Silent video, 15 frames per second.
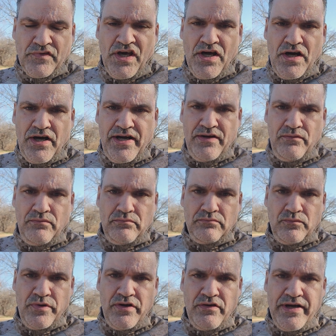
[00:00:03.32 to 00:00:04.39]
Alright,
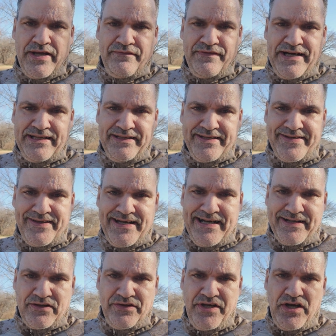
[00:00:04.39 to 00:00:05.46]
we are at Violette's
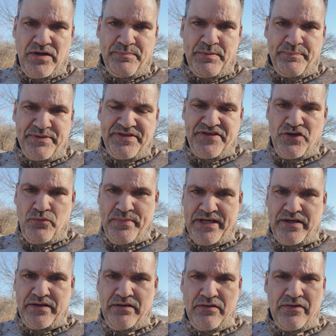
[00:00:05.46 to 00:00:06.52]
Lock on the upper
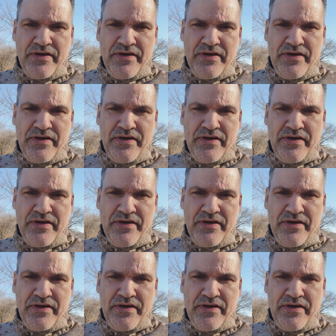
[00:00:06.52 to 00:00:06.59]
Potomac.